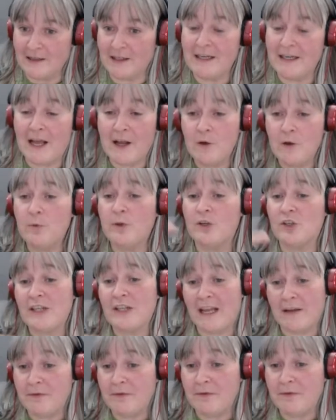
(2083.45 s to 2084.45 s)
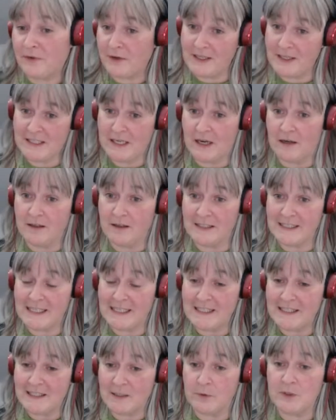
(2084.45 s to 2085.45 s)
The language level for his younger
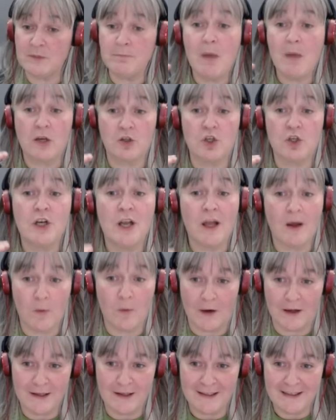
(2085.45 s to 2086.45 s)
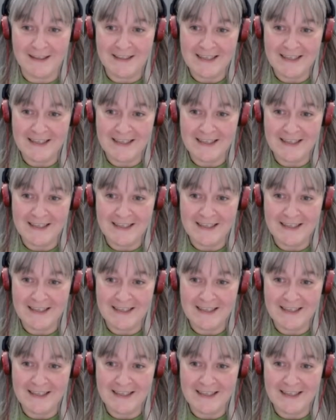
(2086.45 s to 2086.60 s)
sister was much lower.